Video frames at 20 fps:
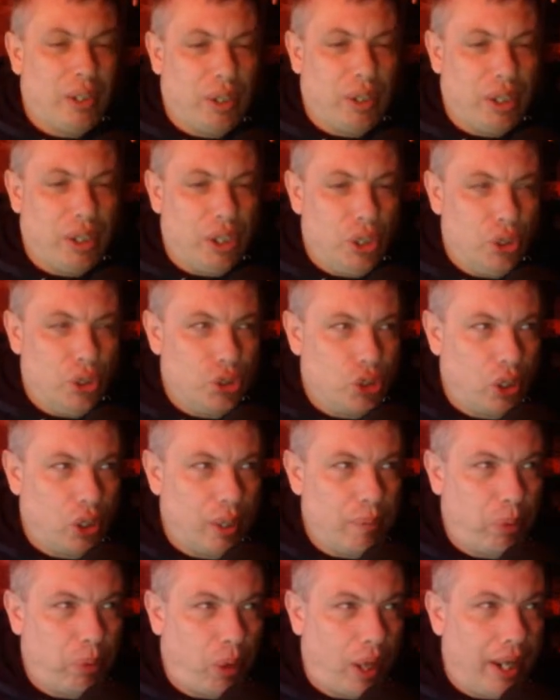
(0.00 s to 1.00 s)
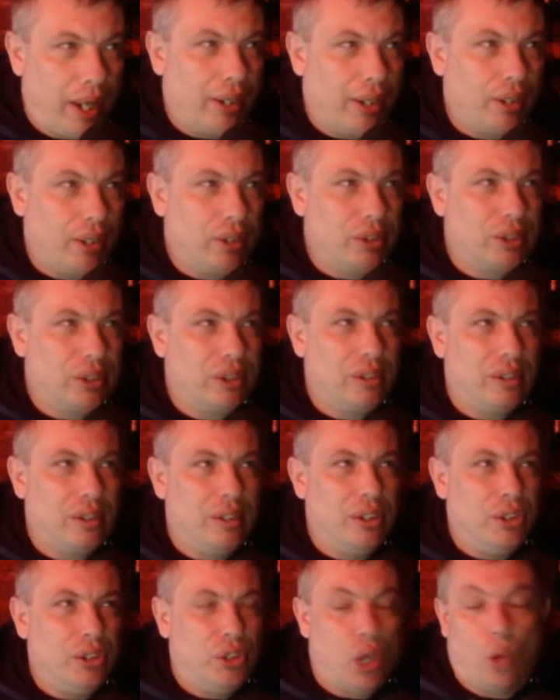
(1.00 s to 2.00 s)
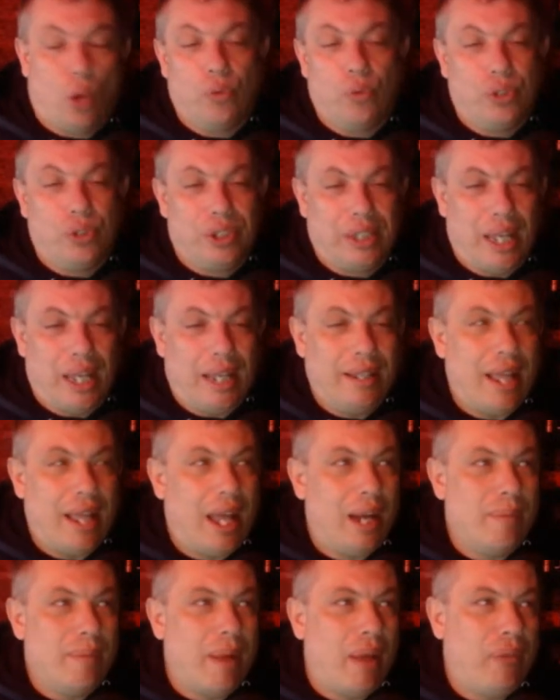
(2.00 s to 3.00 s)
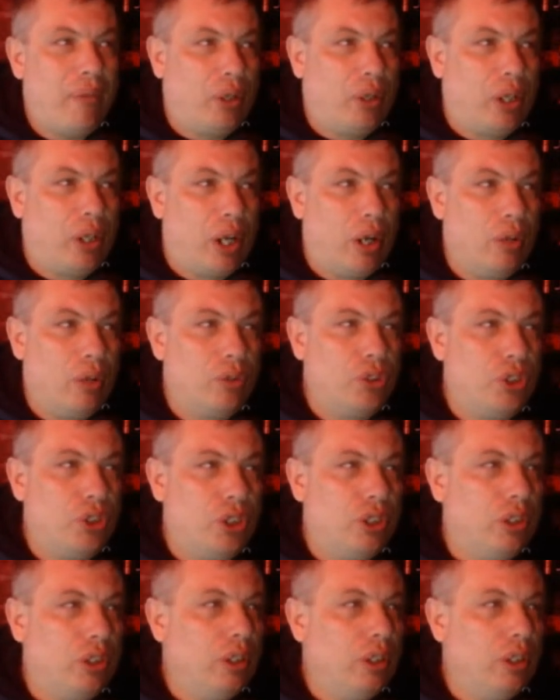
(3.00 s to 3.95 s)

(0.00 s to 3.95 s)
Usually players don't say that about their coach.